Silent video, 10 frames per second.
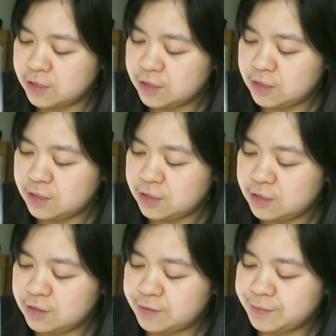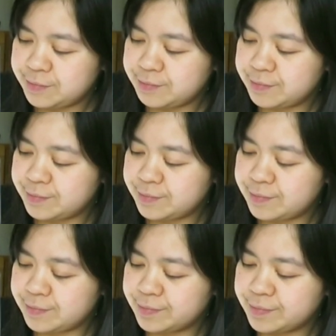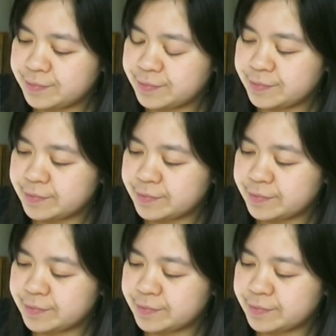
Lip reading: [no speech]